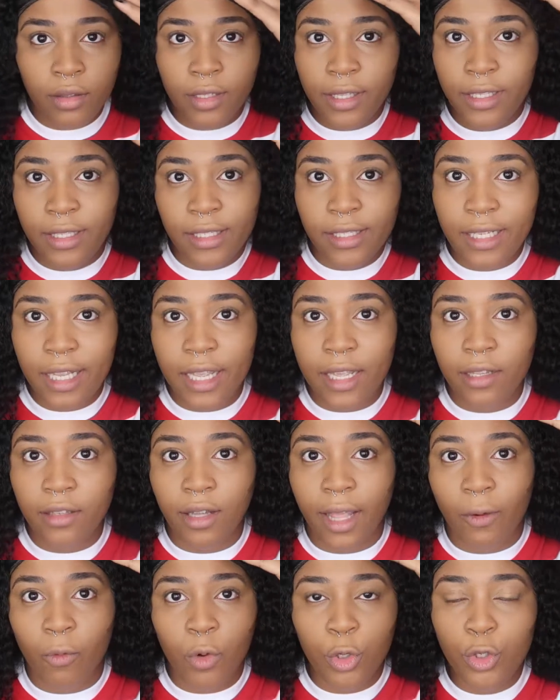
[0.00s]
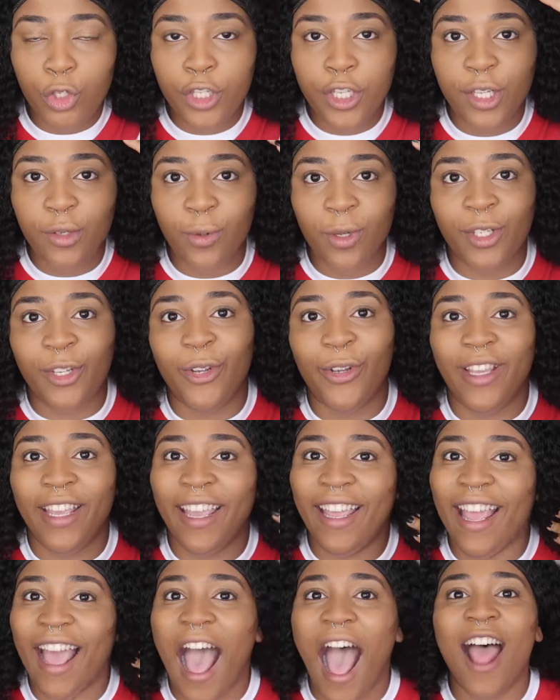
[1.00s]
this is it. Like, what you see is what you
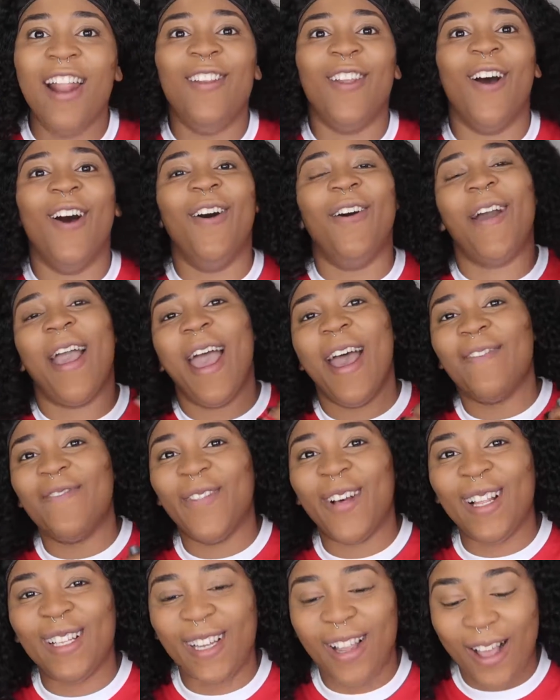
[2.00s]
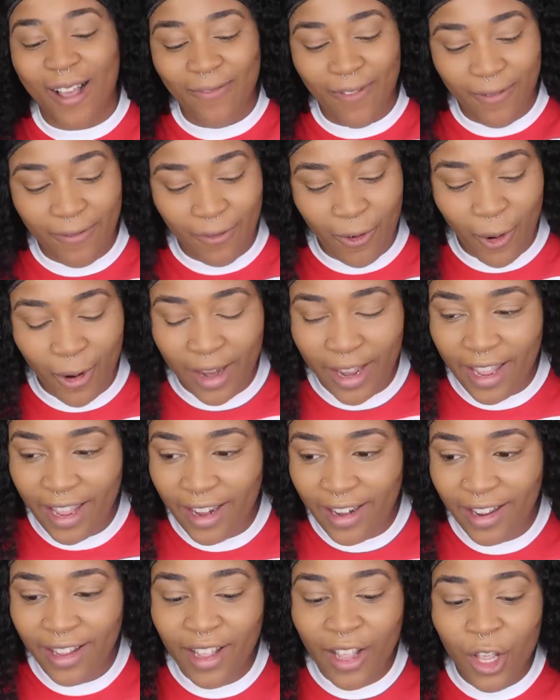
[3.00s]
get. I don't have much of a
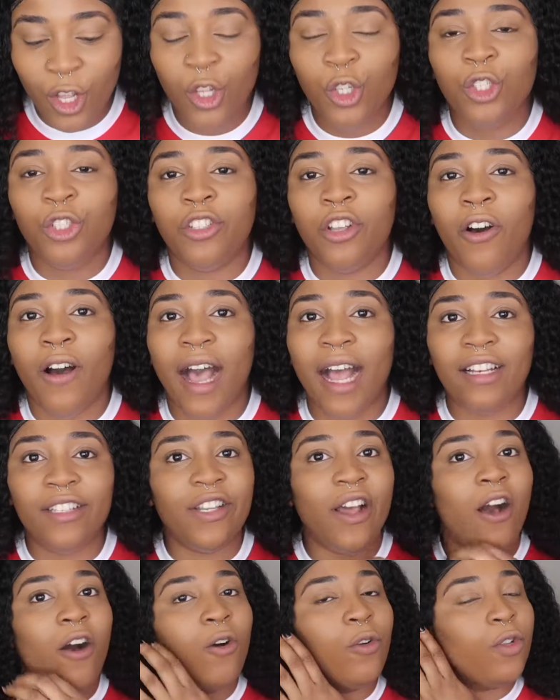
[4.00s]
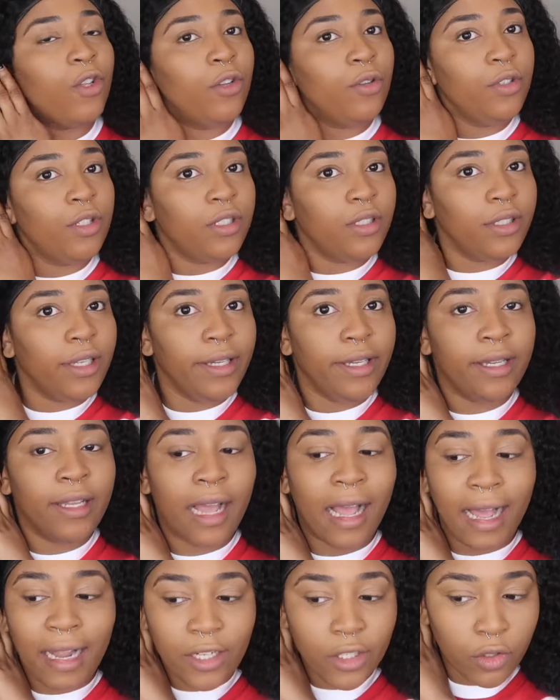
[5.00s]
forehead, so I don't usually
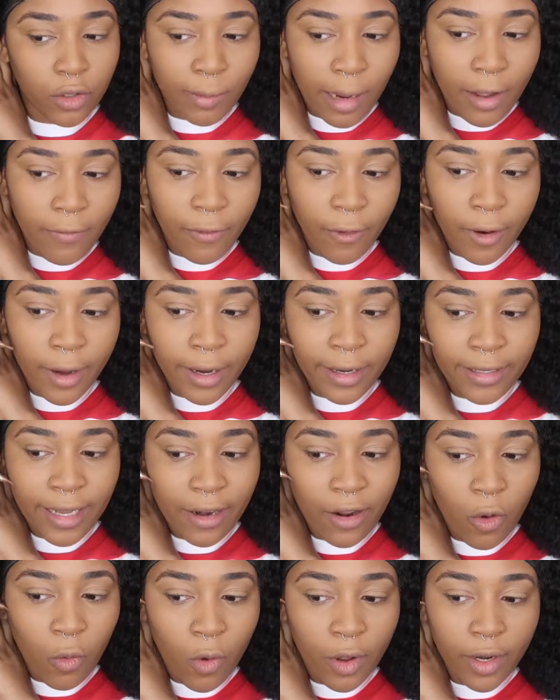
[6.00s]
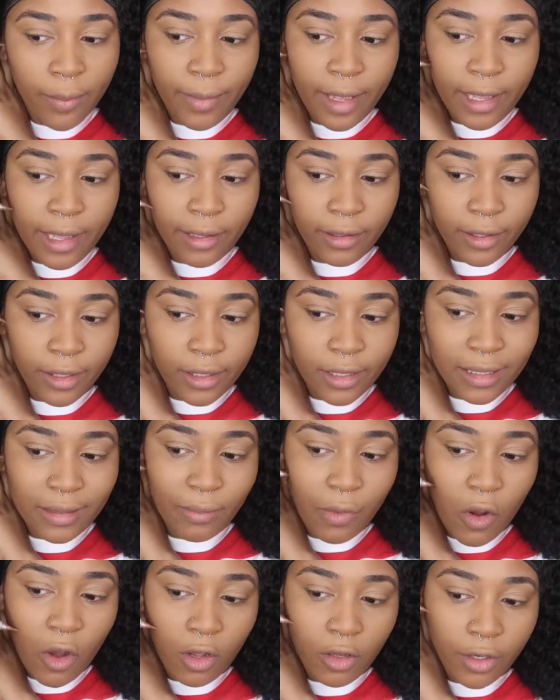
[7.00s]
contour my forehead because I don't want to make it look
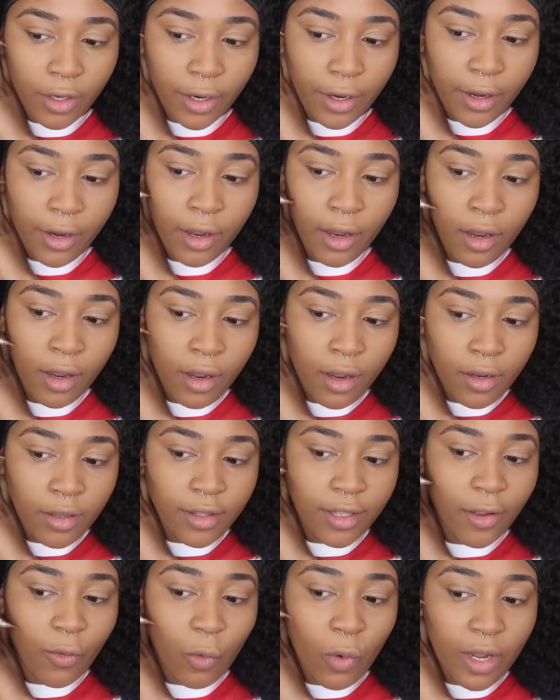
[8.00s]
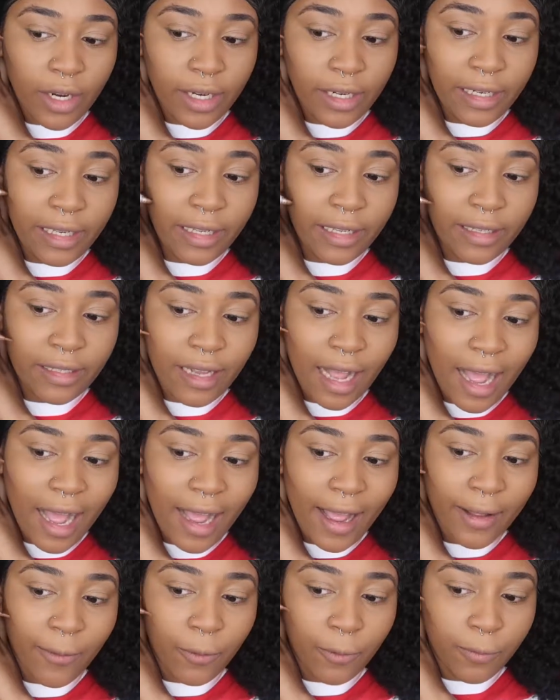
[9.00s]
smaller than what it is.
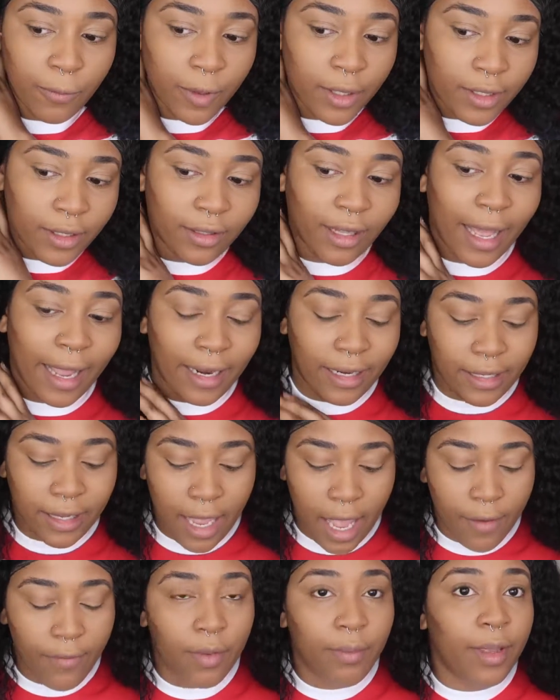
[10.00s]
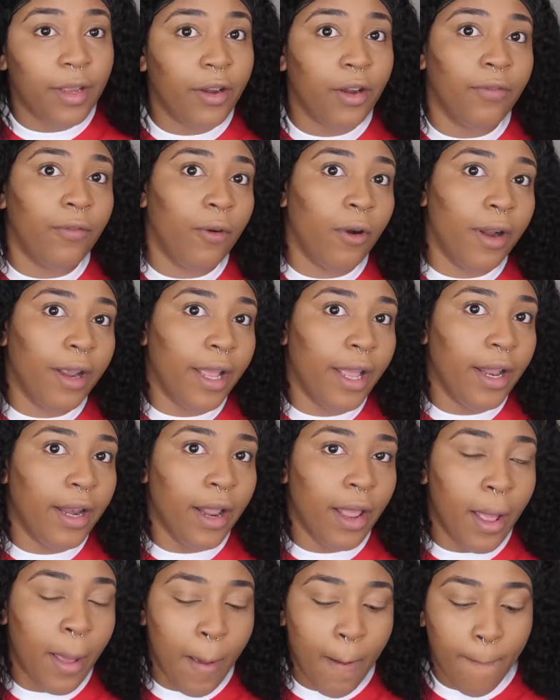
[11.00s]
I would like to have a bigger
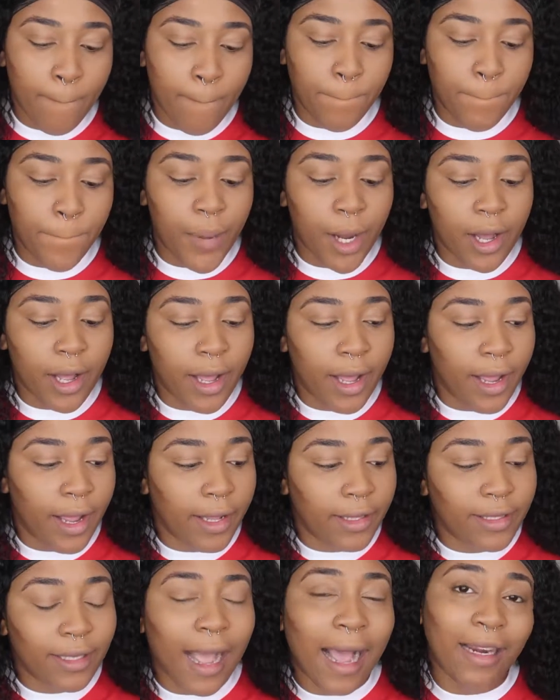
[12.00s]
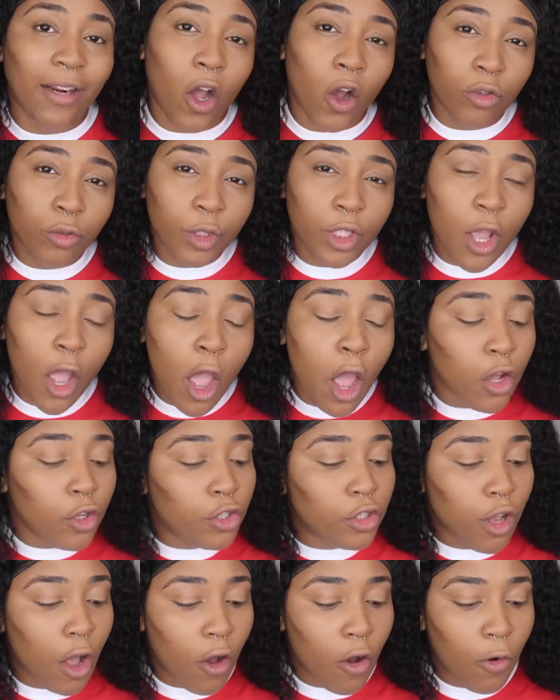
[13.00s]
forehead, but I don't.
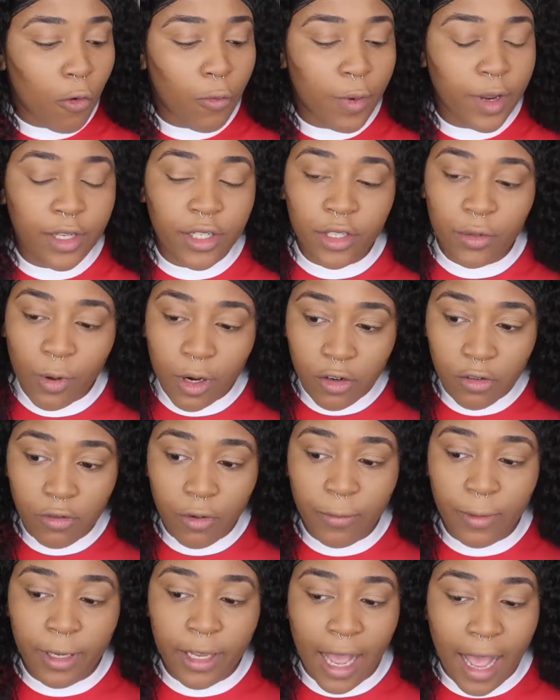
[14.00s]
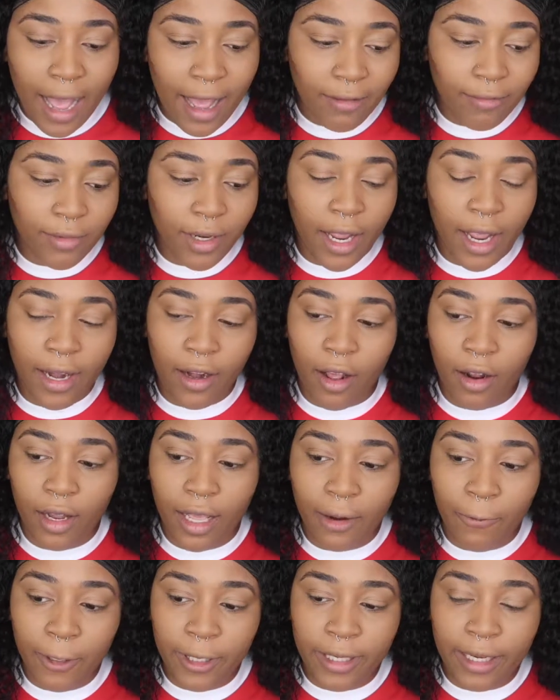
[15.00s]
So we just work with what we got, and all
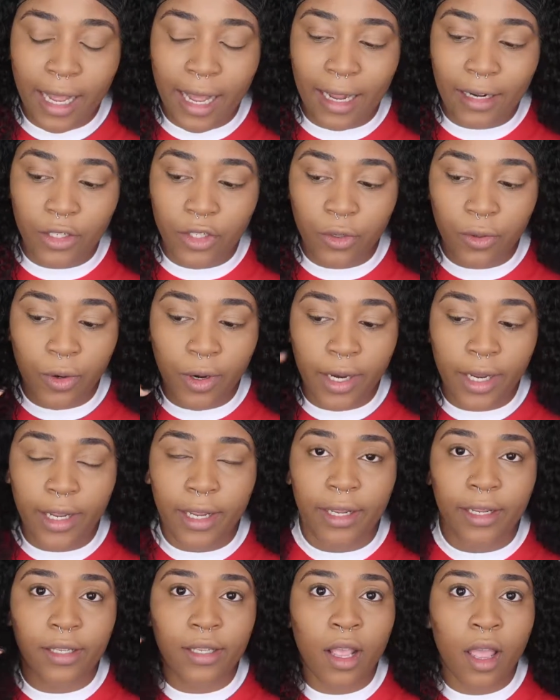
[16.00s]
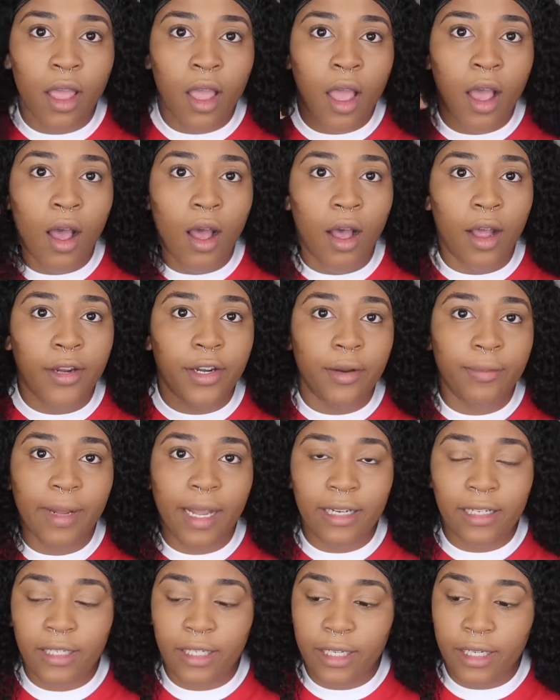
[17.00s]
I really contour is under
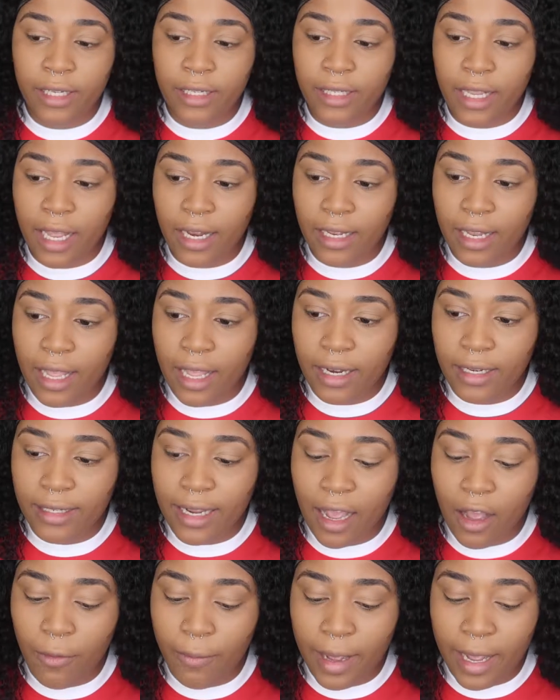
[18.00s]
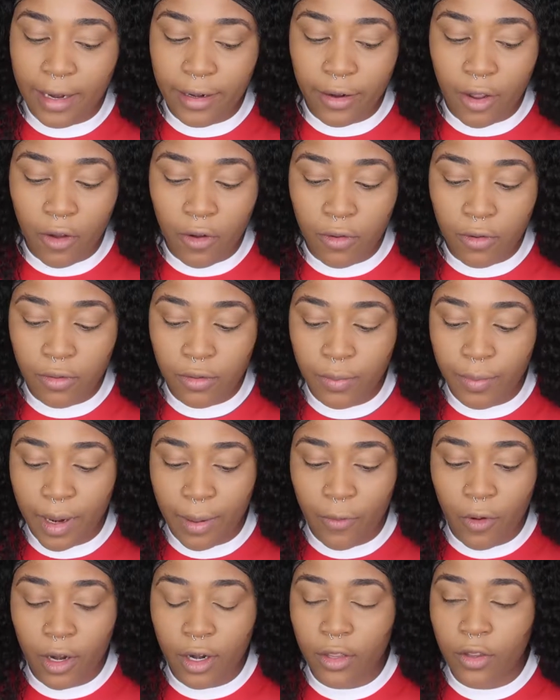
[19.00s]
my cheeks and then down my nose,
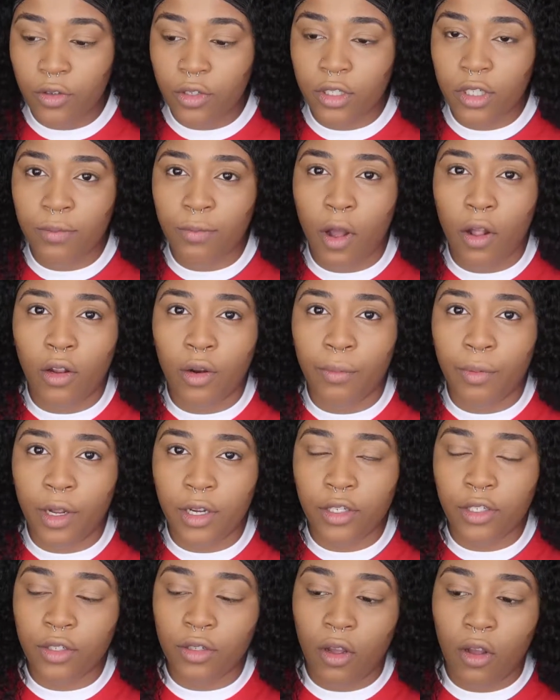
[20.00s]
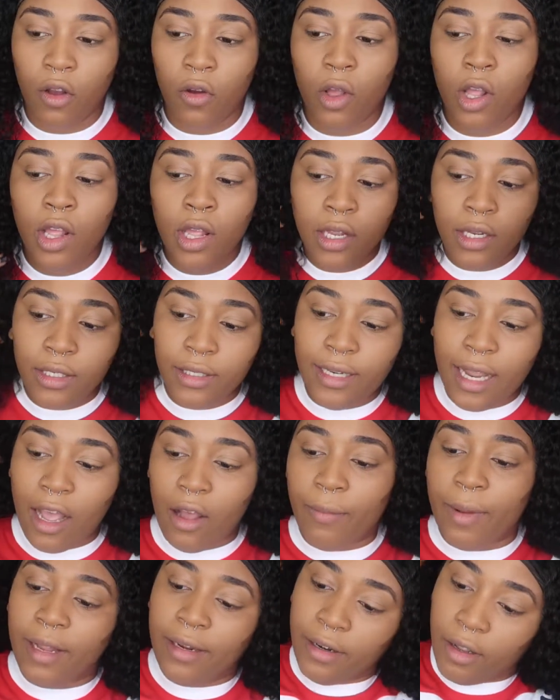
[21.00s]
but I'm going to use a smaller brush to go
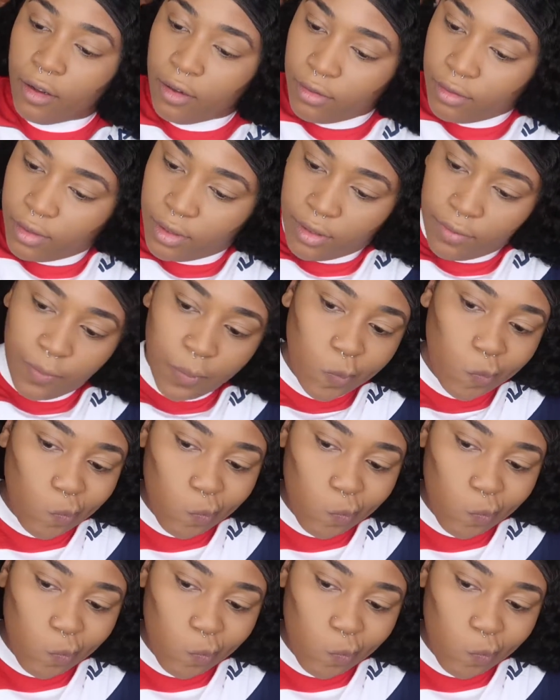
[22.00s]
down my nose.